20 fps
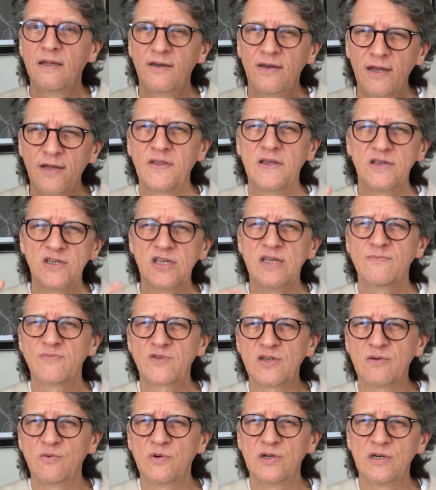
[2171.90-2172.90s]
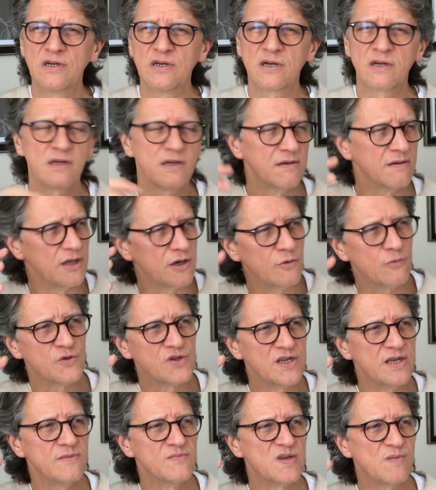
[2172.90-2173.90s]
nothing seems to work. It all
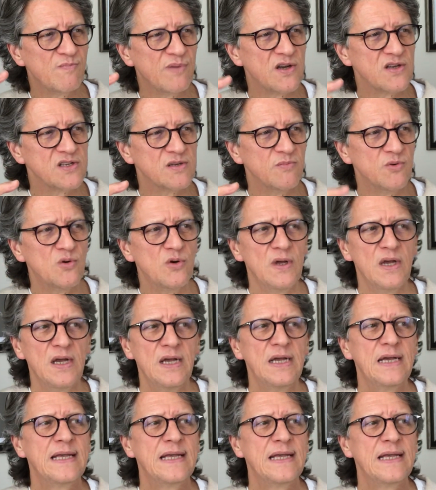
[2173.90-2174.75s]
seems impossible.